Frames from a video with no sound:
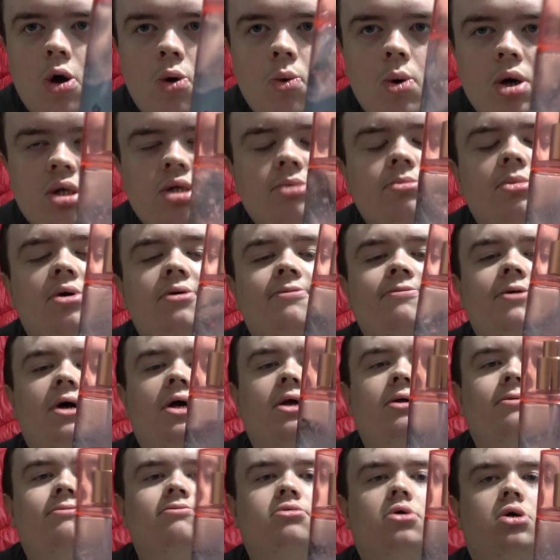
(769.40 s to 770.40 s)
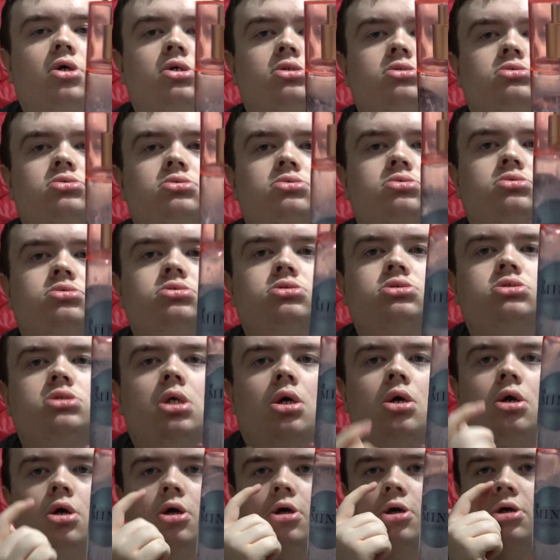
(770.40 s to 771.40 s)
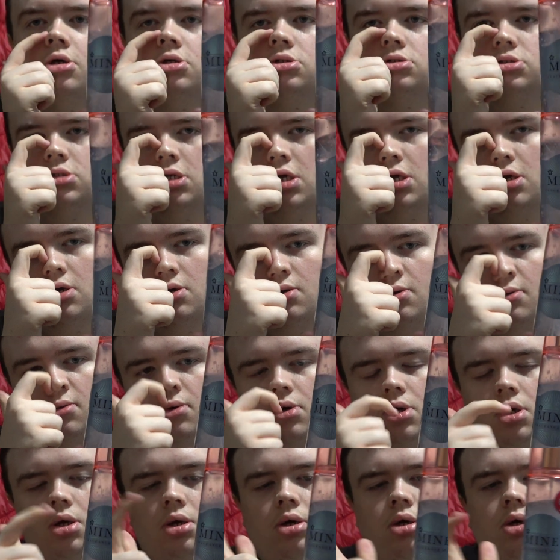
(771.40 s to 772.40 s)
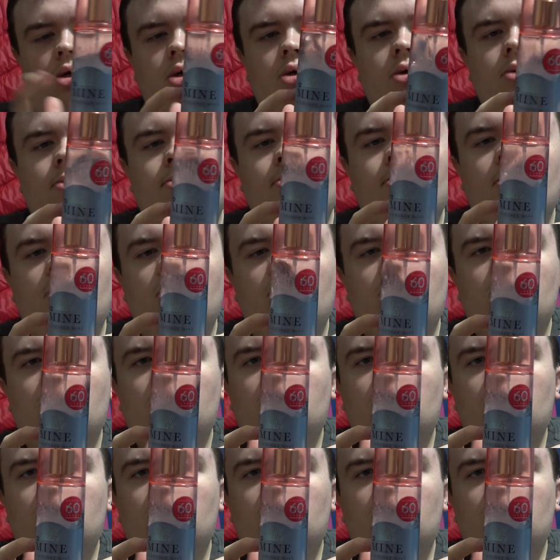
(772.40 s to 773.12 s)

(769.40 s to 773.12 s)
One of my favourites. So, um,